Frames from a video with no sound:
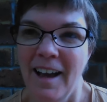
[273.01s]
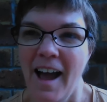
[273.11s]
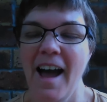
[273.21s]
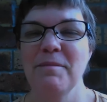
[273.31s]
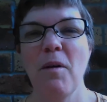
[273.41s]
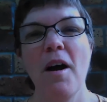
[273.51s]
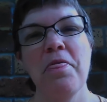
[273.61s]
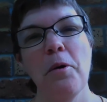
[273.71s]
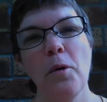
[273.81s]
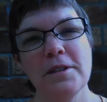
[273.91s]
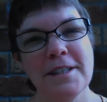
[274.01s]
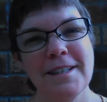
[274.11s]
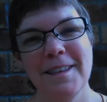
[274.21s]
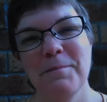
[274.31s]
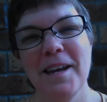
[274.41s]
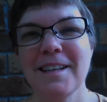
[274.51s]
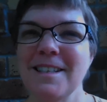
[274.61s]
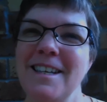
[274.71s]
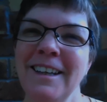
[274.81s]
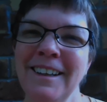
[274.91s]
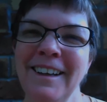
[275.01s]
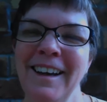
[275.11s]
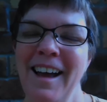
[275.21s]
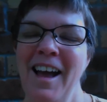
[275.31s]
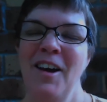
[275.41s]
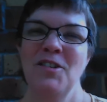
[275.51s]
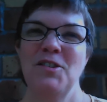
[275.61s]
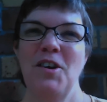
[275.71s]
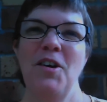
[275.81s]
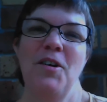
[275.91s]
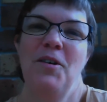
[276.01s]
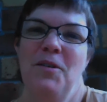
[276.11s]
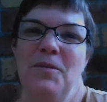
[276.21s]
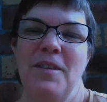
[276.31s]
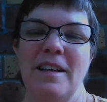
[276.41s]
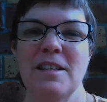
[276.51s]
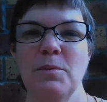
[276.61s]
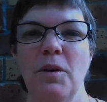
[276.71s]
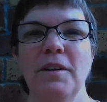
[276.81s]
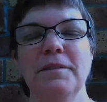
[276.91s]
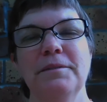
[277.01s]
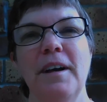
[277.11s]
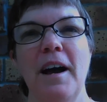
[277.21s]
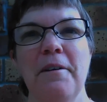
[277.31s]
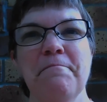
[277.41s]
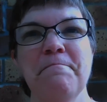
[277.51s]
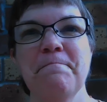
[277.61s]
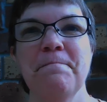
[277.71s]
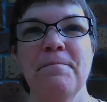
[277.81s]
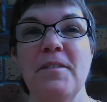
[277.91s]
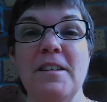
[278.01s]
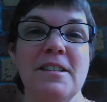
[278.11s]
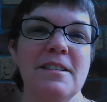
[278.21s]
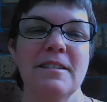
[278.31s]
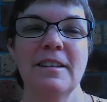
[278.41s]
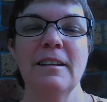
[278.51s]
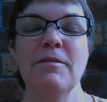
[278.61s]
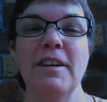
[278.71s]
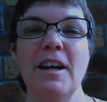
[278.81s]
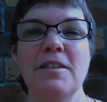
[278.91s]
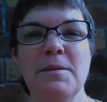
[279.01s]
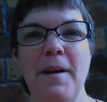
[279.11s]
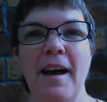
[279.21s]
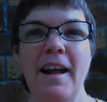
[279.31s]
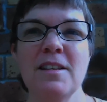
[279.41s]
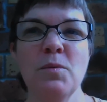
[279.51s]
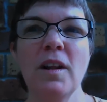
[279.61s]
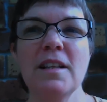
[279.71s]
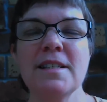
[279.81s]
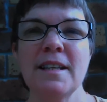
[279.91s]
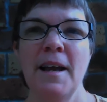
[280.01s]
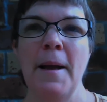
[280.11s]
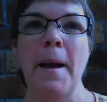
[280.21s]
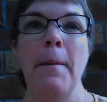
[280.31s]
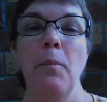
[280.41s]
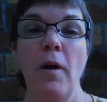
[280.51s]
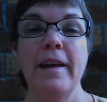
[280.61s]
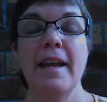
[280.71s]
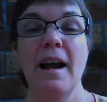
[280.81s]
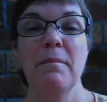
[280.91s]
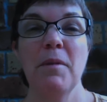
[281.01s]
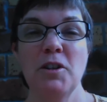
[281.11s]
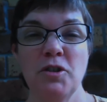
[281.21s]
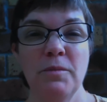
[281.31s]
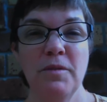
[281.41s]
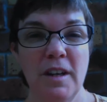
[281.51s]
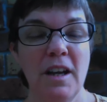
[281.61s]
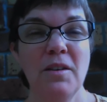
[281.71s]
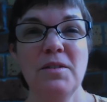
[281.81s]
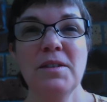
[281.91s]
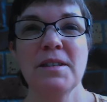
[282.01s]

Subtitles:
Add my thoughts to the mix. So that's what this little video is about, as well as breaking up my trip videos,